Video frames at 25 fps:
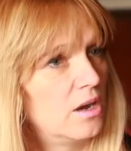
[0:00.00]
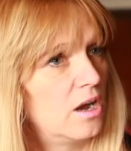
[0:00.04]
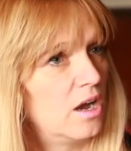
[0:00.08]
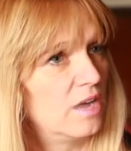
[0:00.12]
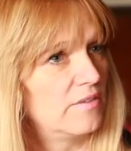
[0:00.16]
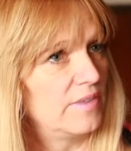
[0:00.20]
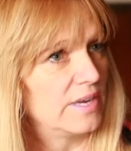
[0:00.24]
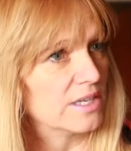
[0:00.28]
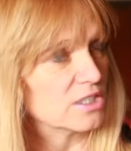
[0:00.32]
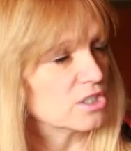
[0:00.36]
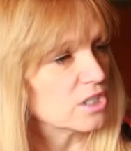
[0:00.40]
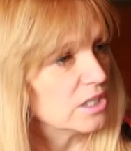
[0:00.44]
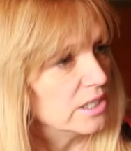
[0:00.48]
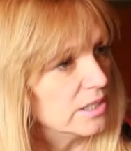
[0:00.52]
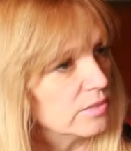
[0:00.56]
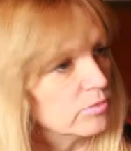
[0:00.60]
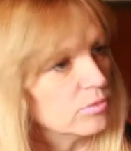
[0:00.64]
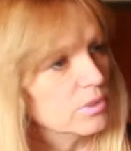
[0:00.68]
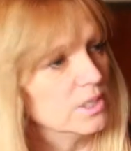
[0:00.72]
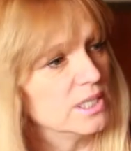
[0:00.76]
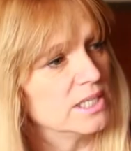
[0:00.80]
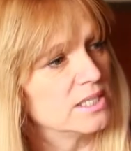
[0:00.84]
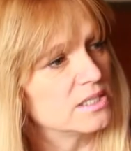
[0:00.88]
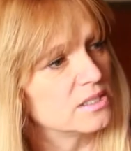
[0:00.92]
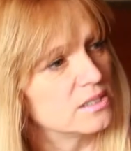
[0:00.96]
I've actually
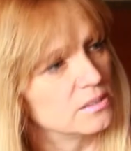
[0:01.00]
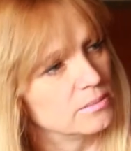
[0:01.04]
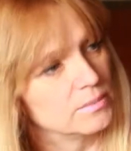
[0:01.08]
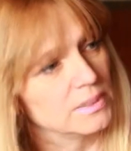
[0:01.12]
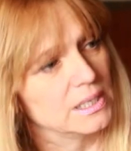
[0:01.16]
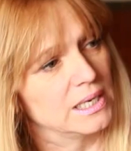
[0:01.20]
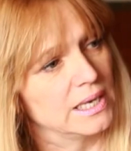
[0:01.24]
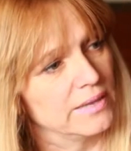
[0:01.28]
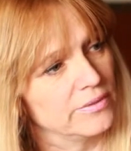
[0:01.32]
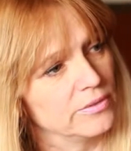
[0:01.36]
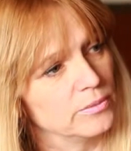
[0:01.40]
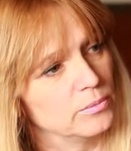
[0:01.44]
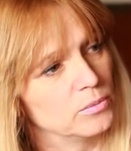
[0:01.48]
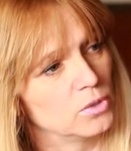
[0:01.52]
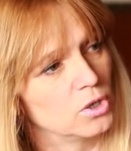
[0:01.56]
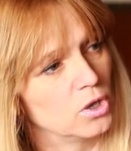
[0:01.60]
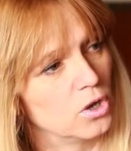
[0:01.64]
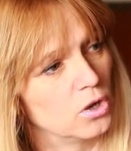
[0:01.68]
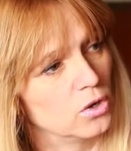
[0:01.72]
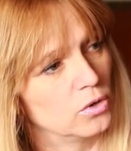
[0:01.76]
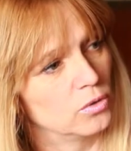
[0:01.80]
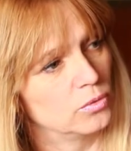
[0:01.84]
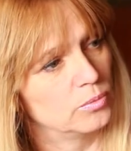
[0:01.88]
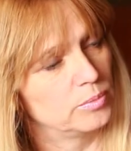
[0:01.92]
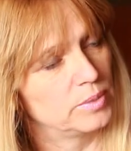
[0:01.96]
released them and let them
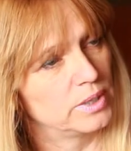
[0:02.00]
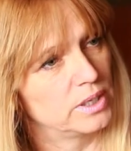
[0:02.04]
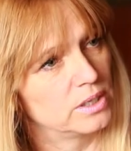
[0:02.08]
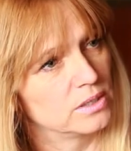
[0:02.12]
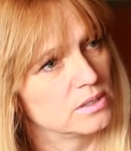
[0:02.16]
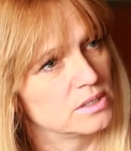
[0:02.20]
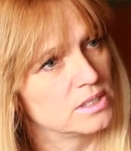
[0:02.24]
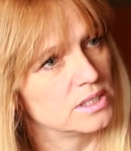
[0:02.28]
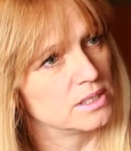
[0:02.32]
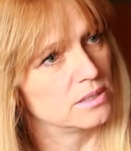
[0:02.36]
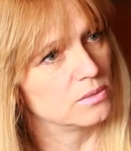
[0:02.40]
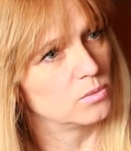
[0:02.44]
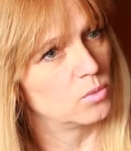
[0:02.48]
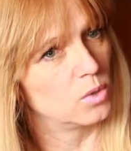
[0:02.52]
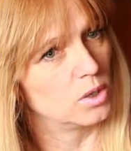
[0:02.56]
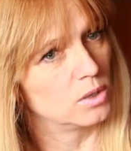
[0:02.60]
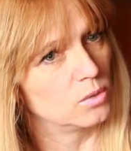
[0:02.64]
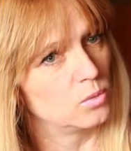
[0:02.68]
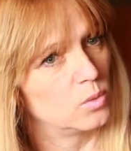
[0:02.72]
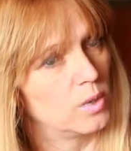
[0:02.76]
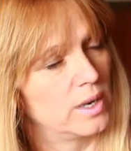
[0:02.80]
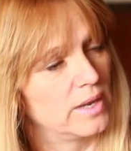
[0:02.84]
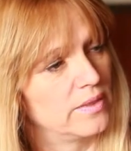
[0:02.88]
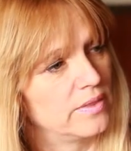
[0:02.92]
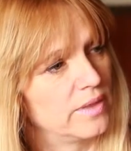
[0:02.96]
go, because in
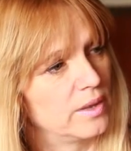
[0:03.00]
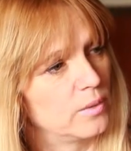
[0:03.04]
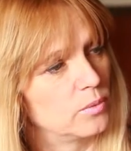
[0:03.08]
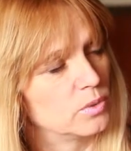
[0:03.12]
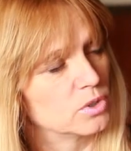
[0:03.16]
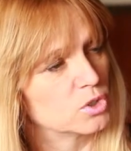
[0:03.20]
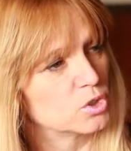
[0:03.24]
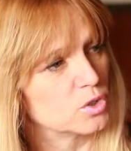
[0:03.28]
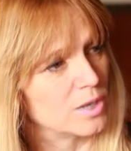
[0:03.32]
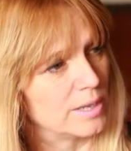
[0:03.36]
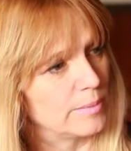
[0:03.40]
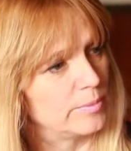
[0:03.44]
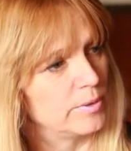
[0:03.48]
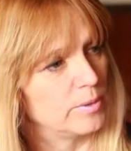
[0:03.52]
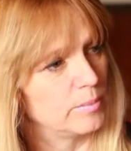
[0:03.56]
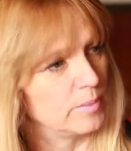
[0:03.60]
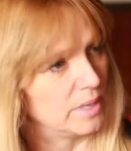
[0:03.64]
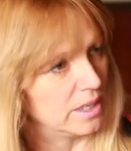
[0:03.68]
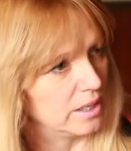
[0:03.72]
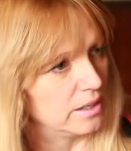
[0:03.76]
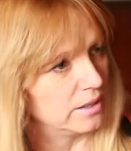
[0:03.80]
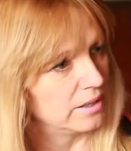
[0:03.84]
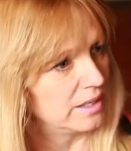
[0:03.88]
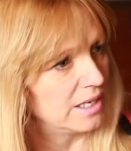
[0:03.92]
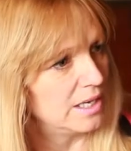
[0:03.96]
one way they were trapping
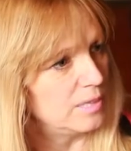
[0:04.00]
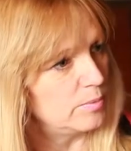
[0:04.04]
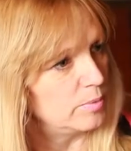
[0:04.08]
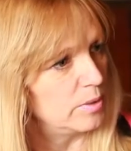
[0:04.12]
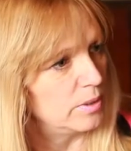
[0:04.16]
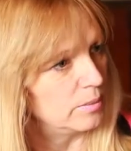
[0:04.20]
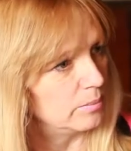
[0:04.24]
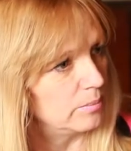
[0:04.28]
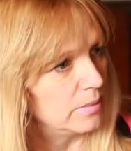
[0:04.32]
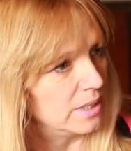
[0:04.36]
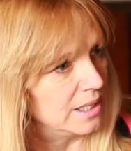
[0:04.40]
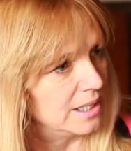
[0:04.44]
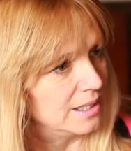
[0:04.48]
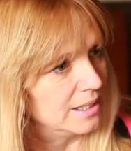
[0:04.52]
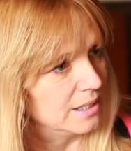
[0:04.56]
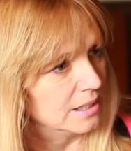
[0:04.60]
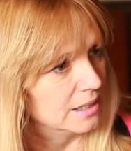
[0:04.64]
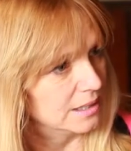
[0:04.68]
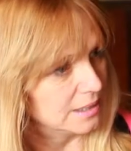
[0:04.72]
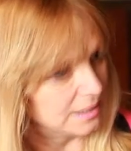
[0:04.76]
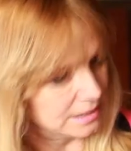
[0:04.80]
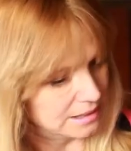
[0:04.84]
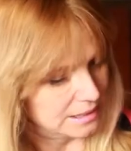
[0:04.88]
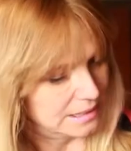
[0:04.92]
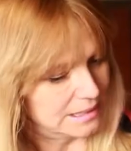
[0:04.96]
me and keeping me
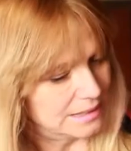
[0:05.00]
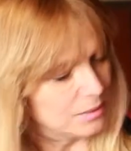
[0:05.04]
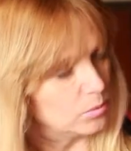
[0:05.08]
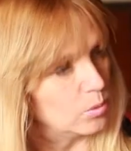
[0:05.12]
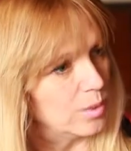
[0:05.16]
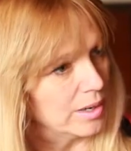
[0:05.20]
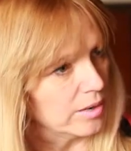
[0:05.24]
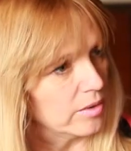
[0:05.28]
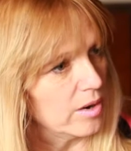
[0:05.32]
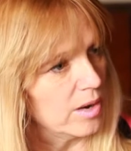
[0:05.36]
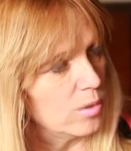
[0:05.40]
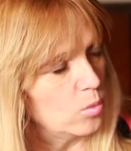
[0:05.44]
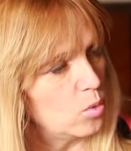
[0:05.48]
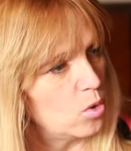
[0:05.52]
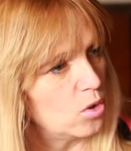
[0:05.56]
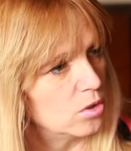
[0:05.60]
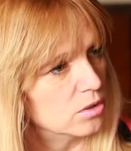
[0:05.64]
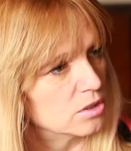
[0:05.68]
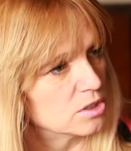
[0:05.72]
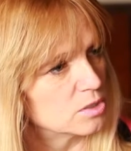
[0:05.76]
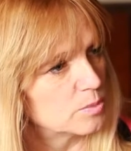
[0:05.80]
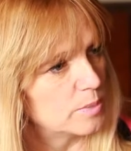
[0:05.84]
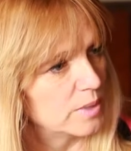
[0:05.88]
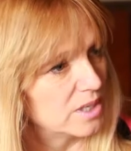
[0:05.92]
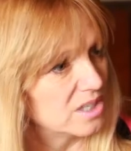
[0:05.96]
where I
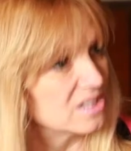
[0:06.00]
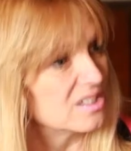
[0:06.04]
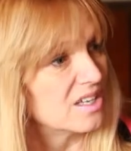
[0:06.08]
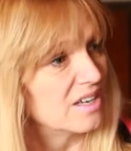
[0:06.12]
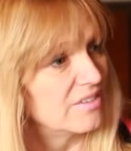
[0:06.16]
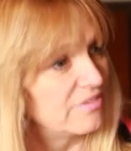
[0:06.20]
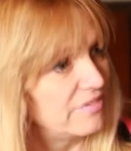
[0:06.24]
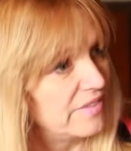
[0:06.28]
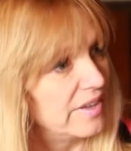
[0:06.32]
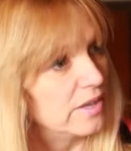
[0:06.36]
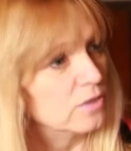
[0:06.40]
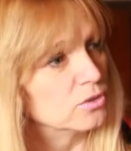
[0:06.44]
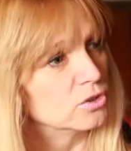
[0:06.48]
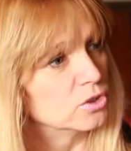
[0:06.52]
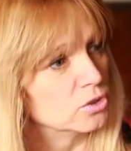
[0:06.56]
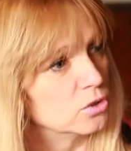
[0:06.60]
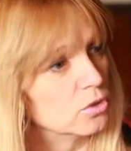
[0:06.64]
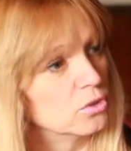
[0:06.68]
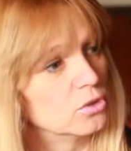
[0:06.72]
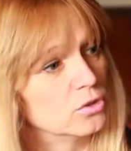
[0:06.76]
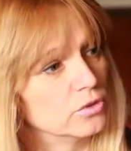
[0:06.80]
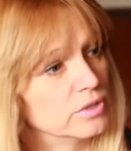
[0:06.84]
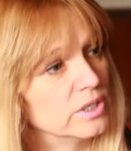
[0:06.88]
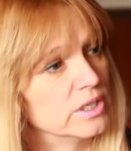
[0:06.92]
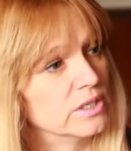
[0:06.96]
was because I felt
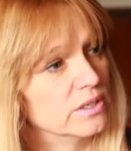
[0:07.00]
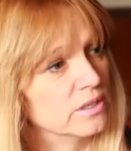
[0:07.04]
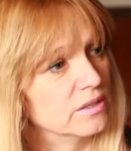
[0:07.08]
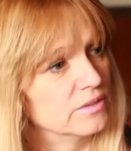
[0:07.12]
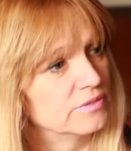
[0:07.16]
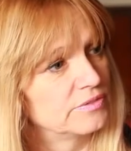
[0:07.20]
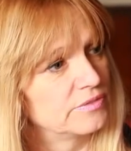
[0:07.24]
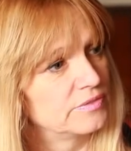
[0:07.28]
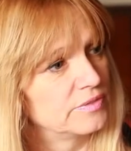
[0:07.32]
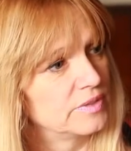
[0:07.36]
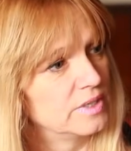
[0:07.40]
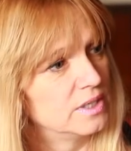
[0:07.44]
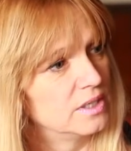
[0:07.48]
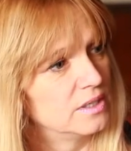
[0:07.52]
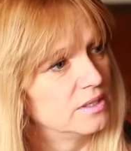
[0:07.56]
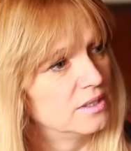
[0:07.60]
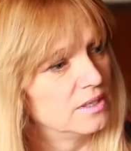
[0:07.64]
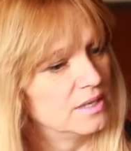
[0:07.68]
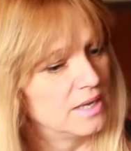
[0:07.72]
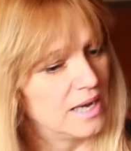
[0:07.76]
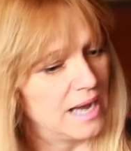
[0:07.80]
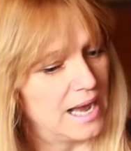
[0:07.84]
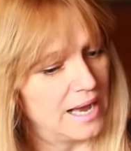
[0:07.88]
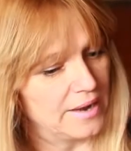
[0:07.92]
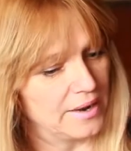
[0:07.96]
not good enough.
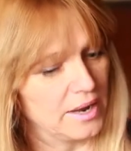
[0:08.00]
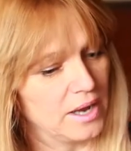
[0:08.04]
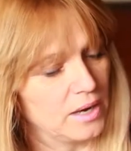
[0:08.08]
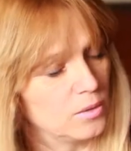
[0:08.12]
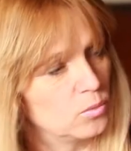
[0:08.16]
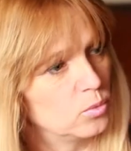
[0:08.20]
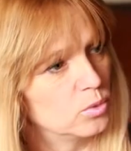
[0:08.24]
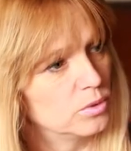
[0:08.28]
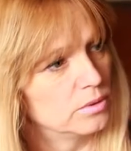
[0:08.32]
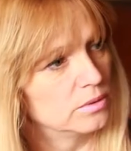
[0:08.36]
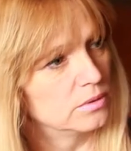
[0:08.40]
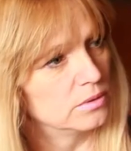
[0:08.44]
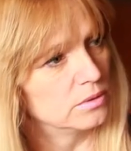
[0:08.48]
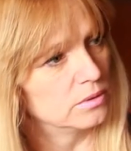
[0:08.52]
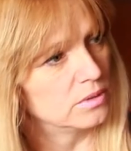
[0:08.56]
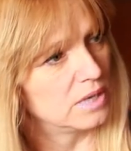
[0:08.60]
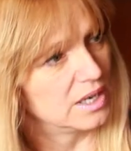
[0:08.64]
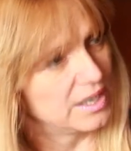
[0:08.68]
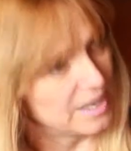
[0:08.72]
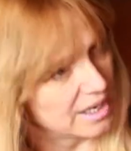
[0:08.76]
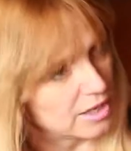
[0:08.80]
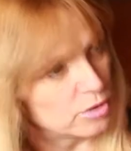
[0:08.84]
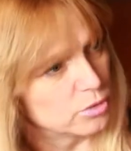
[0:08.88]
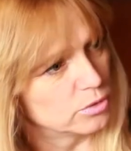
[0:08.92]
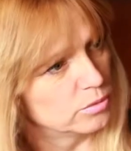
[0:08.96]
And
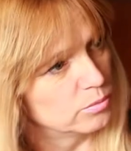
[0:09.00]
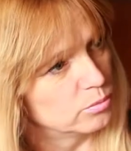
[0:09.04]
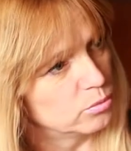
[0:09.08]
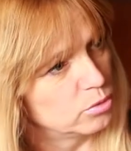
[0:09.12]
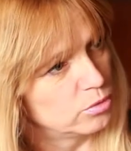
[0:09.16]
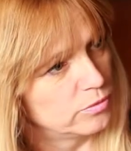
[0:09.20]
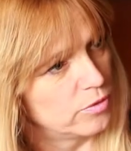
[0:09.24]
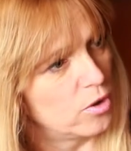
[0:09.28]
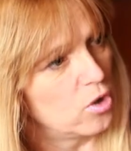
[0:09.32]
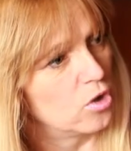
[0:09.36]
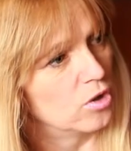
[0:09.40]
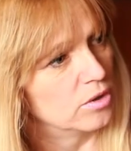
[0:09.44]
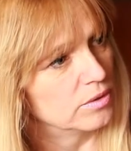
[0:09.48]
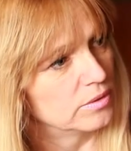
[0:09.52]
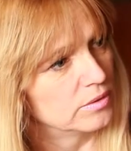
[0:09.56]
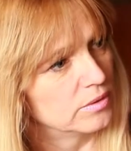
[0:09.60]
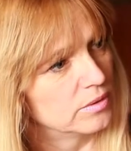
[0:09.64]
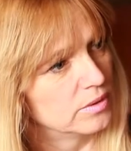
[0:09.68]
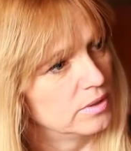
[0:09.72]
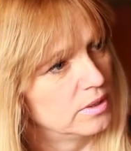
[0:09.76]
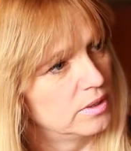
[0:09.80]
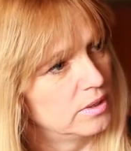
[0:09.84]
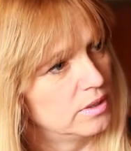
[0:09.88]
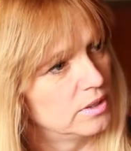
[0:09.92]
I couldn't move on.